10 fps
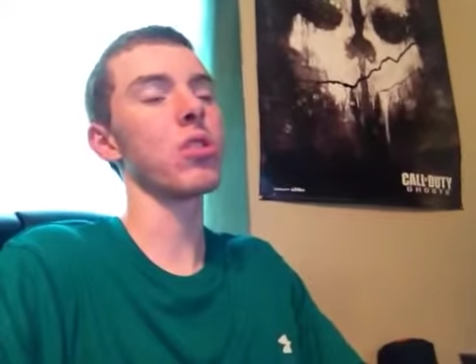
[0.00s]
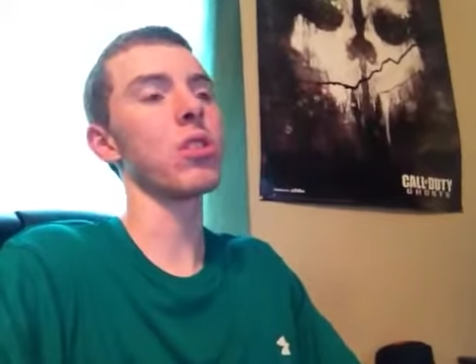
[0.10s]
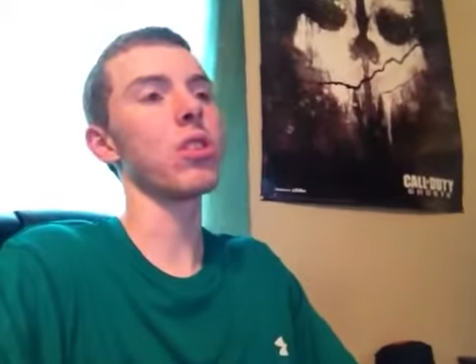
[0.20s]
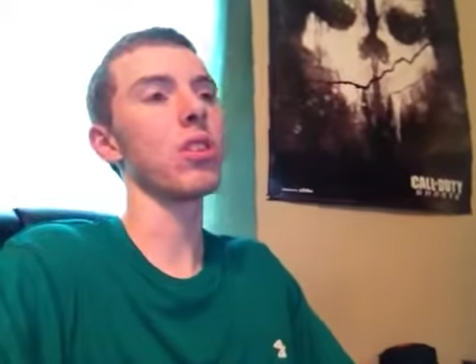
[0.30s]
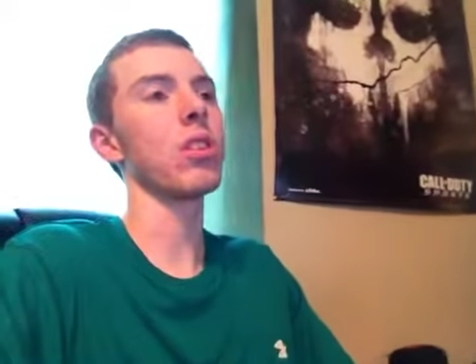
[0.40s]

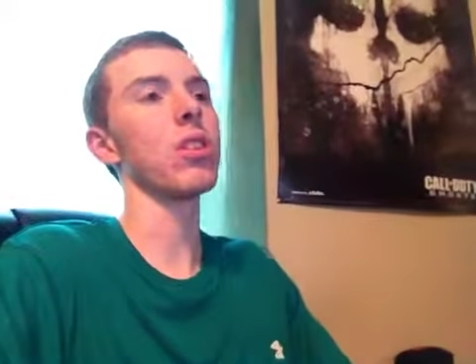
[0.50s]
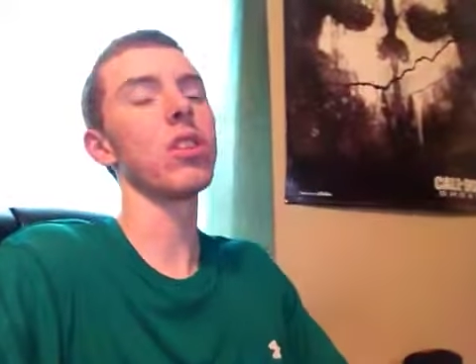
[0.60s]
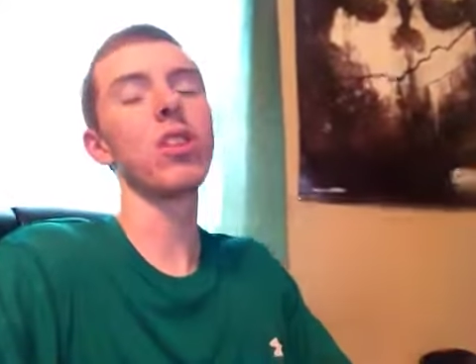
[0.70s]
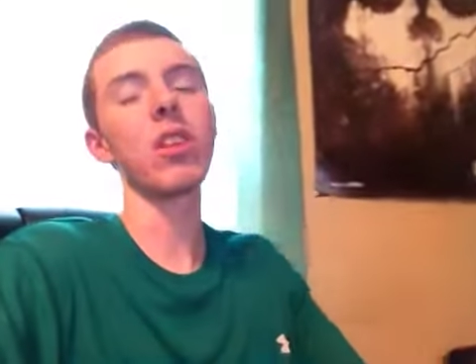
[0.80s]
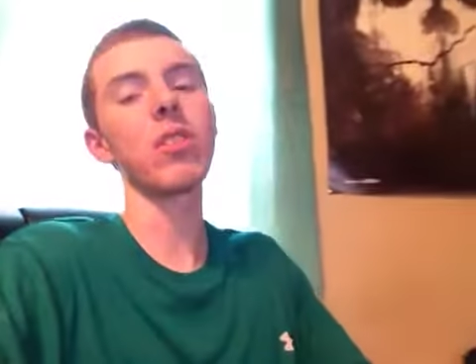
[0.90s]
and
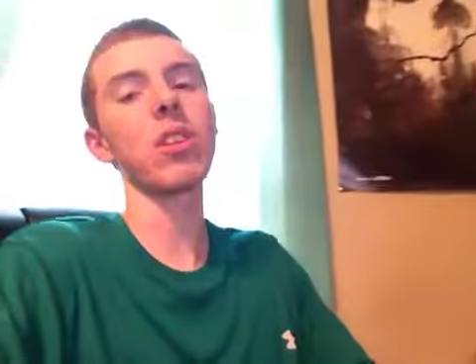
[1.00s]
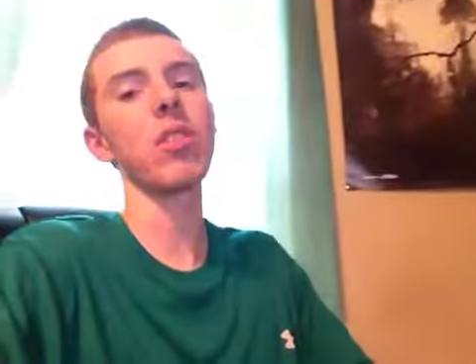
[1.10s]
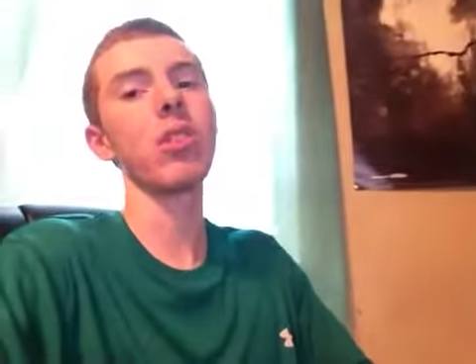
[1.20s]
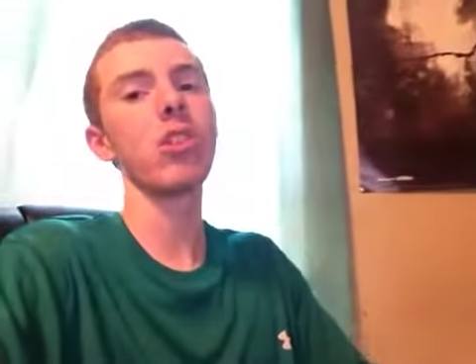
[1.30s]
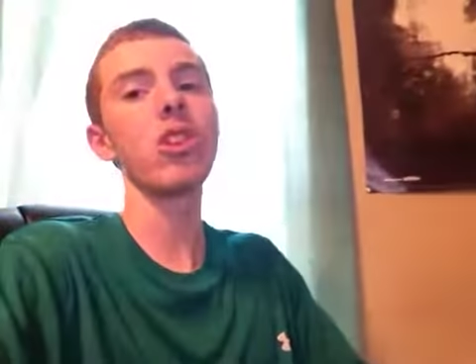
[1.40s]
they're not even going to
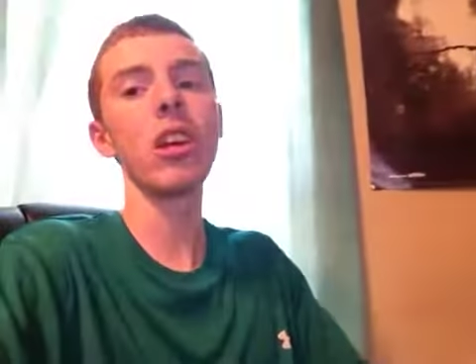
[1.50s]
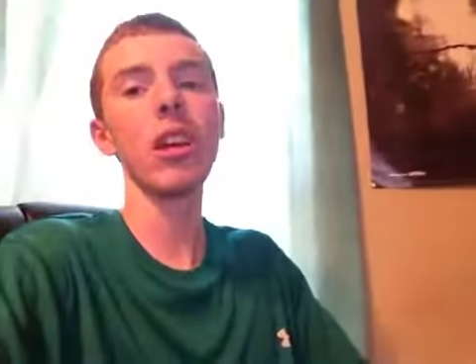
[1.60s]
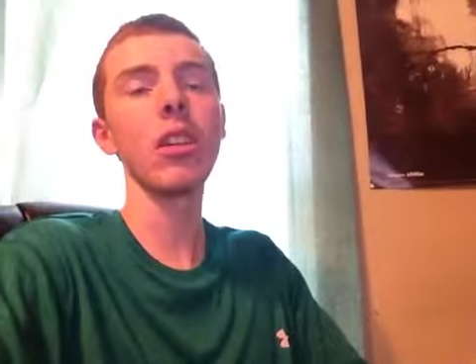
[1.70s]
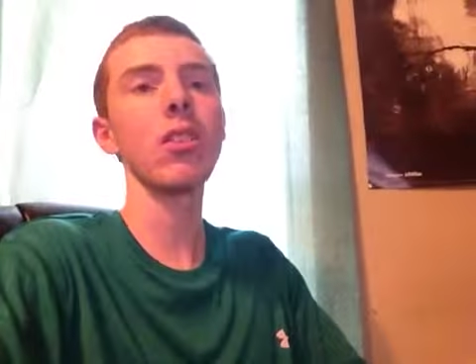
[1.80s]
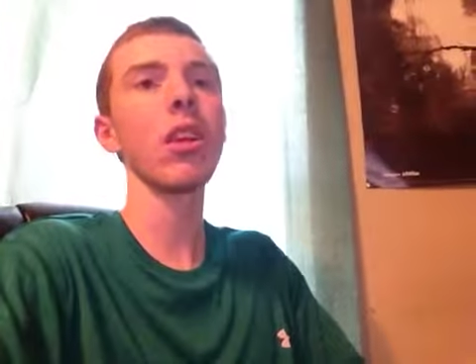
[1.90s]
give it a
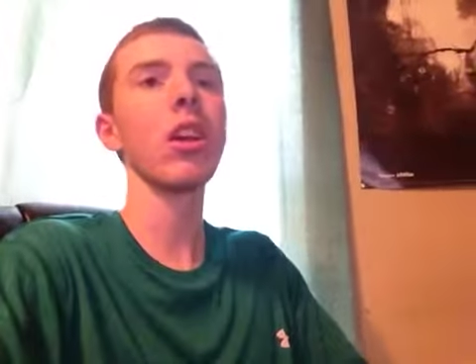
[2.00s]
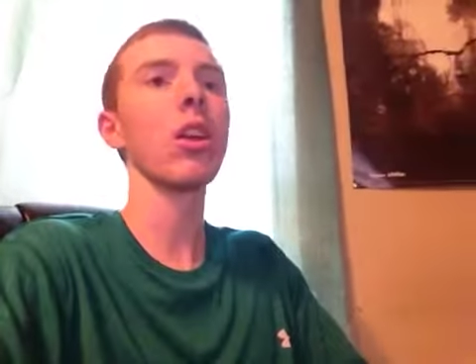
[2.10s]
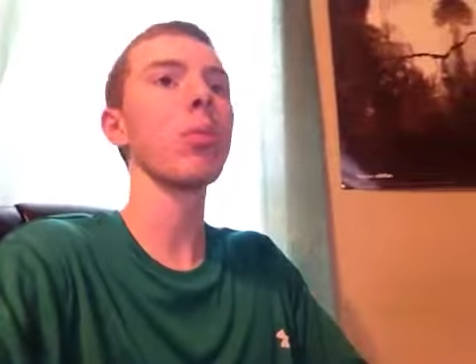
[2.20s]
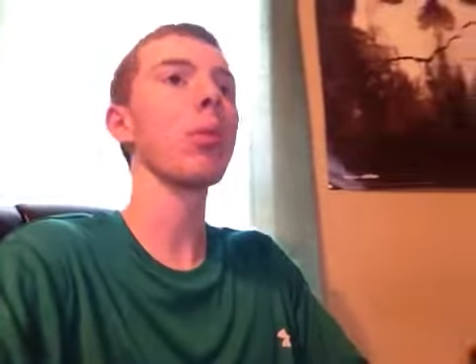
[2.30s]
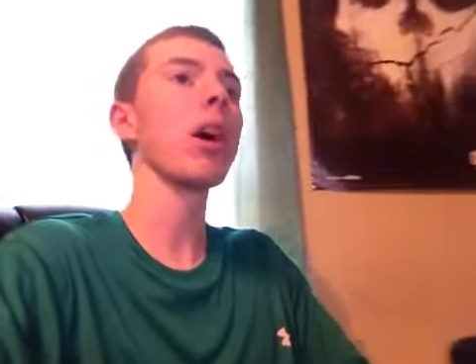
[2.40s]
chance. They ain't
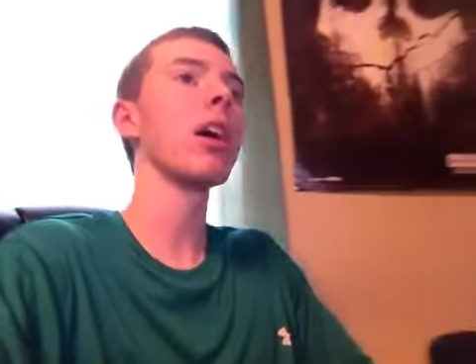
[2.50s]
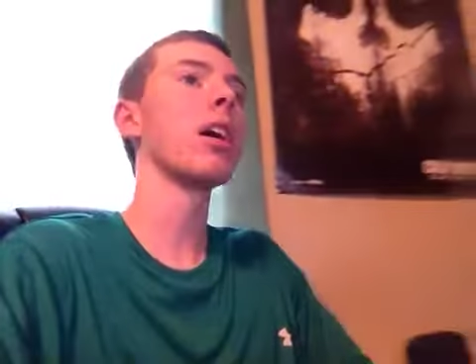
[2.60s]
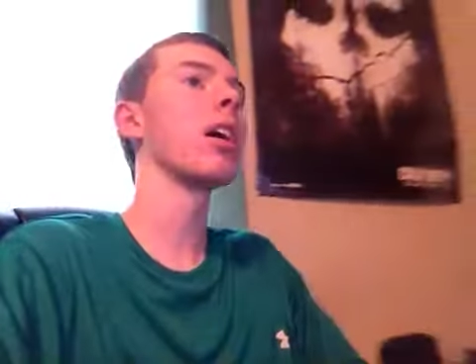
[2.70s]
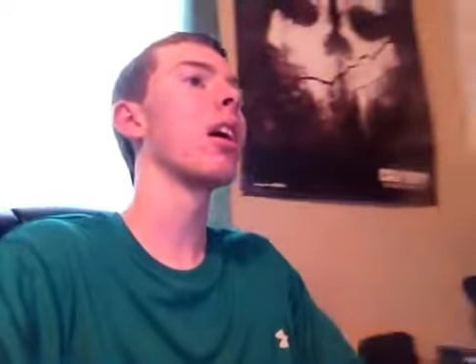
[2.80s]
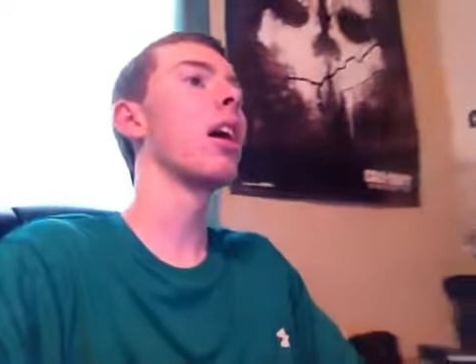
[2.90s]
going to buy it.